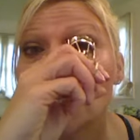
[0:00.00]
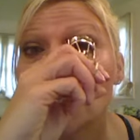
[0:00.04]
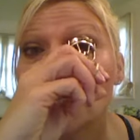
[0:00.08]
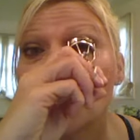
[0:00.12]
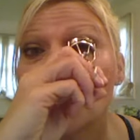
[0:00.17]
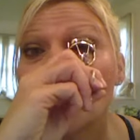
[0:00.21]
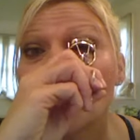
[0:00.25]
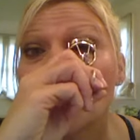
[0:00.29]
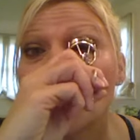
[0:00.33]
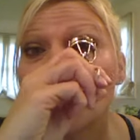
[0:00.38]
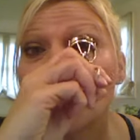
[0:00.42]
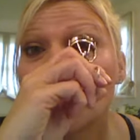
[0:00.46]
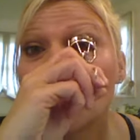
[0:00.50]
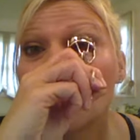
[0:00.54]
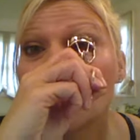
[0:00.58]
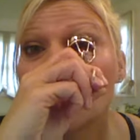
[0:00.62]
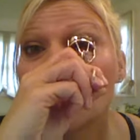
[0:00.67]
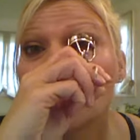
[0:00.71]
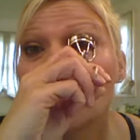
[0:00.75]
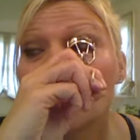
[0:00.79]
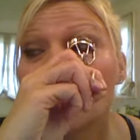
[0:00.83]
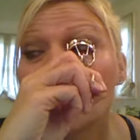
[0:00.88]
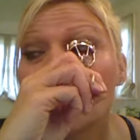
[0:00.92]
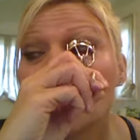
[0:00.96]
curler.
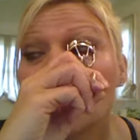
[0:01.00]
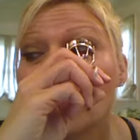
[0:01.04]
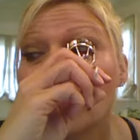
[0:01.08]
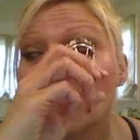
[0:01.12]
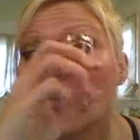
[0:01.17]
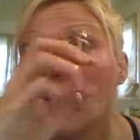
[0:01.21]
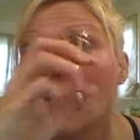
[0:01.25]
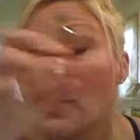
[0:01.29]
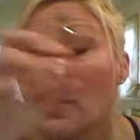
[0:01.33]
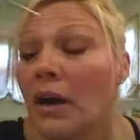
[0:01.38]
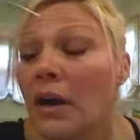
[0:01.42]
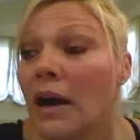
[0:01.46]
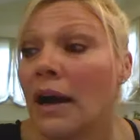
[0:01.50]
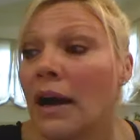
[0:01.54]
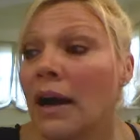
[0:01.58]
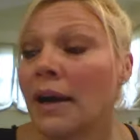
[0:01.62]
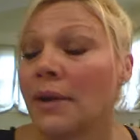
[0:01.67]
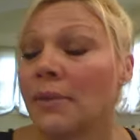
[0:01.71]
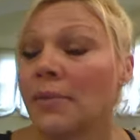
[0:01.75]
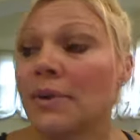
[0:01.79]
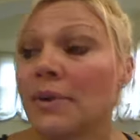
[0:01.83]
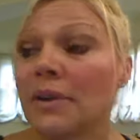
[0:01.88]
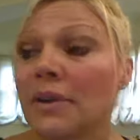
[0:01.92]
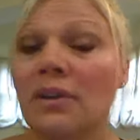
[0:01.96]

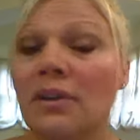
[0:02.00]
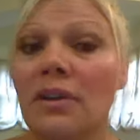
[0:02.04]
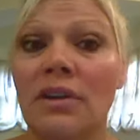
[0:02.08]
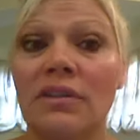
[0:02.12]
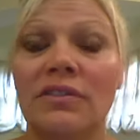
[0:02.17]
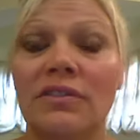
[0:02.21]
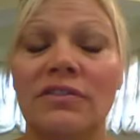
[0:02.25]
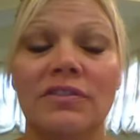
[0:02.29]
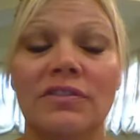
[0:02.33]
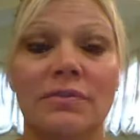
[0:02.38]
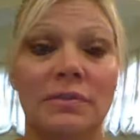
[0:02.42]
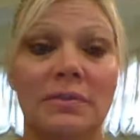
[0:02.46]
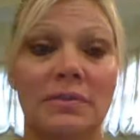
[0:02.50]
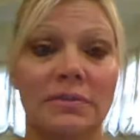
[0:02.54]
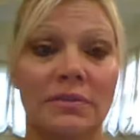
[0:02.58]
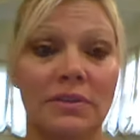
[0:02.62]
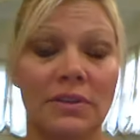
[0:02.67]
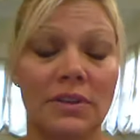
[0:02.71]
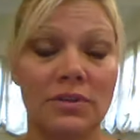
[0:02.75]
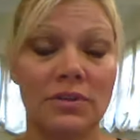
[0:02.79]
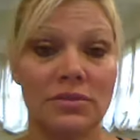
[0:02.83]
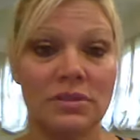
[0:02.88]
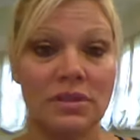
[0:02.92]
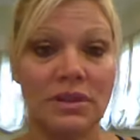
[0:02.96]
I really love
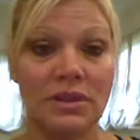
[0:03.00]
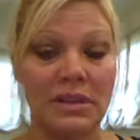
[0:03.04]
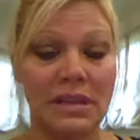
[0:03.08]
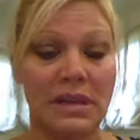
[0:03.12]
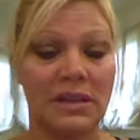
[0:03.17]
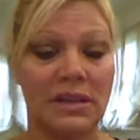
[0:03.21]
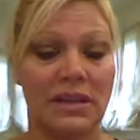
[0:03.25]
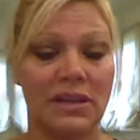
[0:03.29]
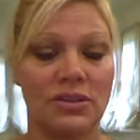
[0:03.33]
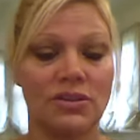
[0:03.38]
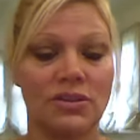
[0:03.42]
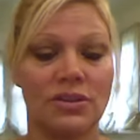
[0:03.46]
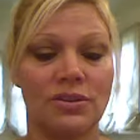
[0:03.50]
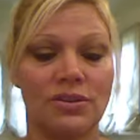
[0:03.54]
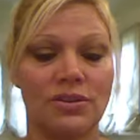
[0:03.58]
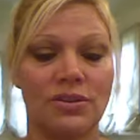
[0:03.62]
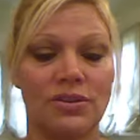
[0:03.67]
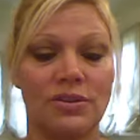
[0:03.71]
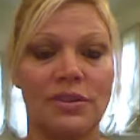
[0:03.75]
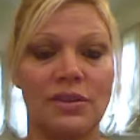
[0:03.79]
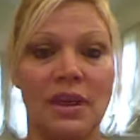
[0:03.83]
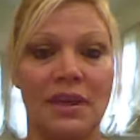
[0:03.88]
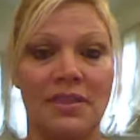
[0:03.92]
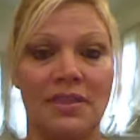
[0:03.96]
using an eyelash
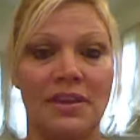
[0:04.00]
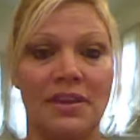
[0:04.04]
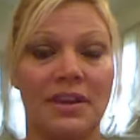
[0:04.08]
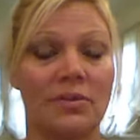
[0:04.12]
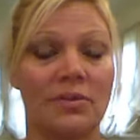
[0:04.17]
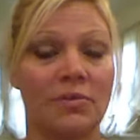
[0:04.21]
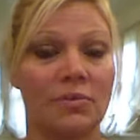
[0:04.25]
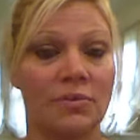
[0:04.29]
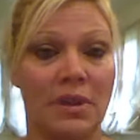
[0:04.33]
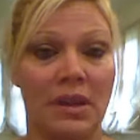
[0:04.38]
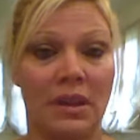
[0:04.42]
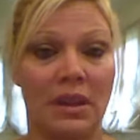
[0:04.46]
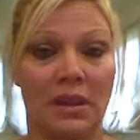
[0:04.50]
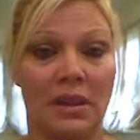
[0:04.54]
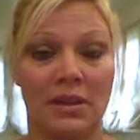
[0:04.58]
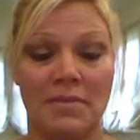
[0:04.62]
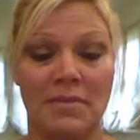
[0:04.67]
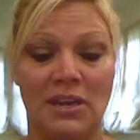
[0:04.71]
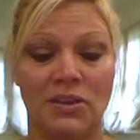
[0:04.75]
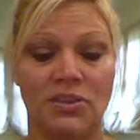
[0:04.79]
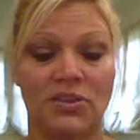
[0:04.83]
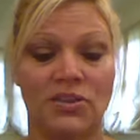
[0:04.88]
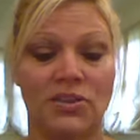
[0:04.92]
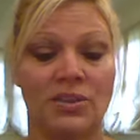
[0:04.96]
curler. I think it really
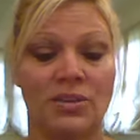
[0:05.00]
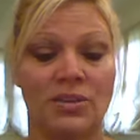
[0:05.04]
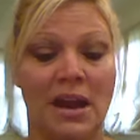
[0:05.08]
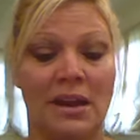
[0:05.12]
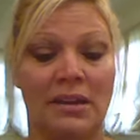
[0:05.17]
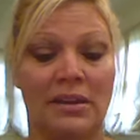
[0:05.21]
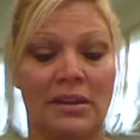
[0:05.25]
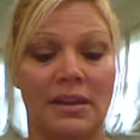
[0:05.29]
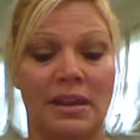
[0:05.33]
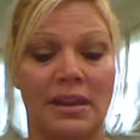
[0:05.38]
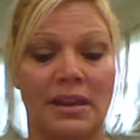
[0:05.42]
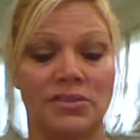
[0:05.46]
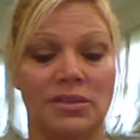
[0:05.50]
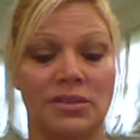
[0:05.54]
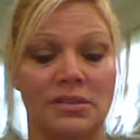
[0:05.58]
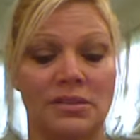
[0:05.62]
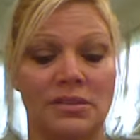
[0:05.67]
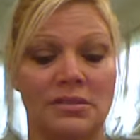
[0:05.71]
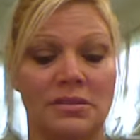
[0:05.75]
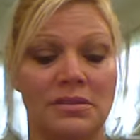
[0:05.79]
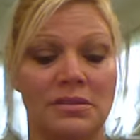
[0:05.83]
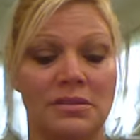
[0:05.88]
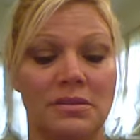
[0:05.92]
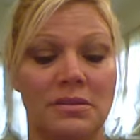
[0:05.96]
makes your
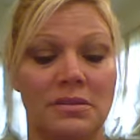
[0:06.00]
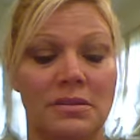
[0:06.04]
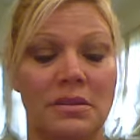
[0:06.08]
eyelashes